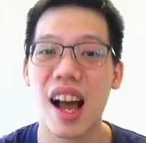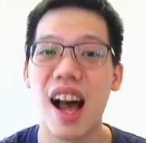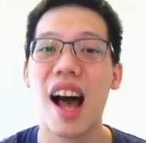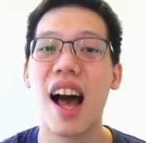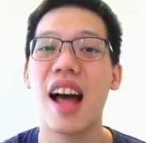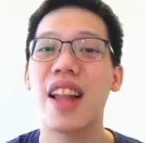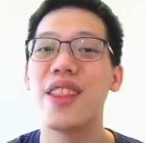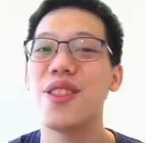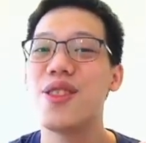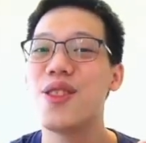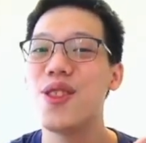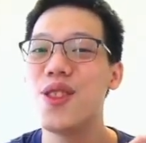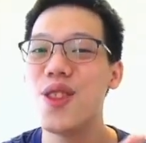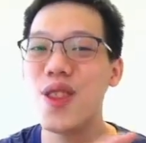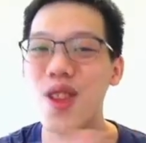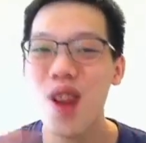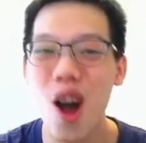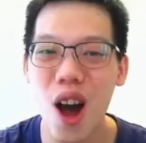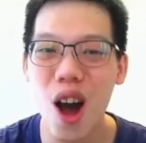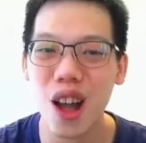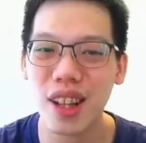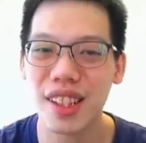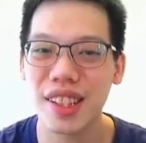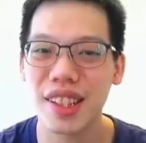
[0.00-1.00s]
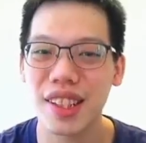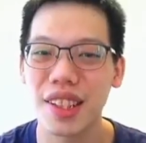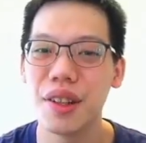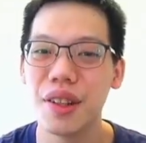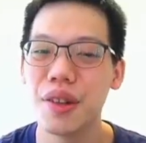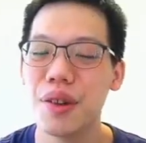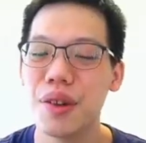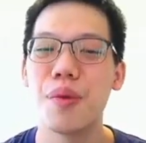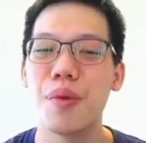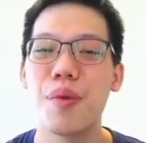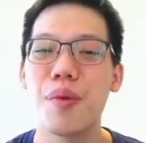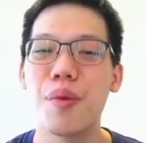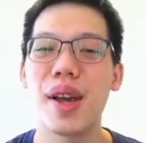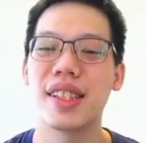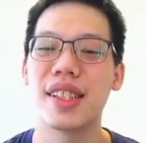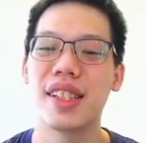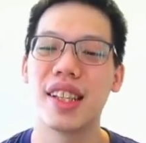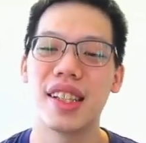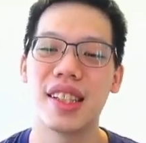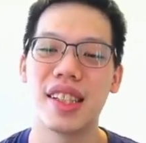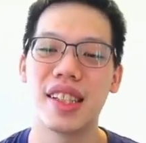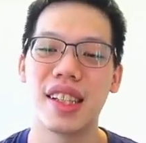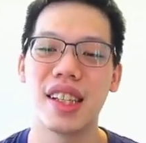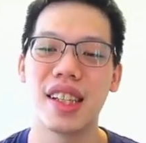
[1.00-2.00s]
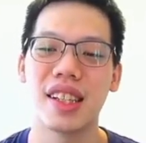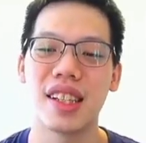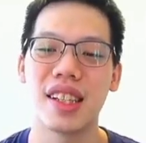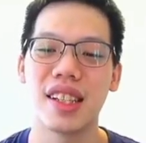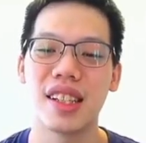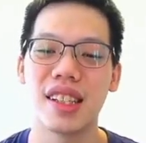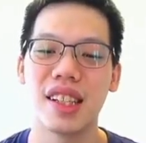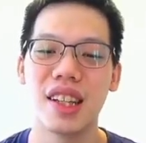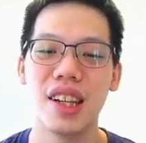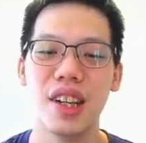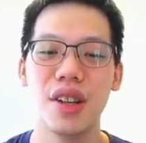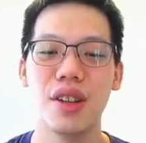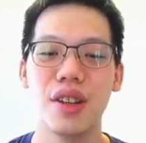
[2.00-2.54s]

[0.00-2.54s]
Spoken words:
are not wasted seasons.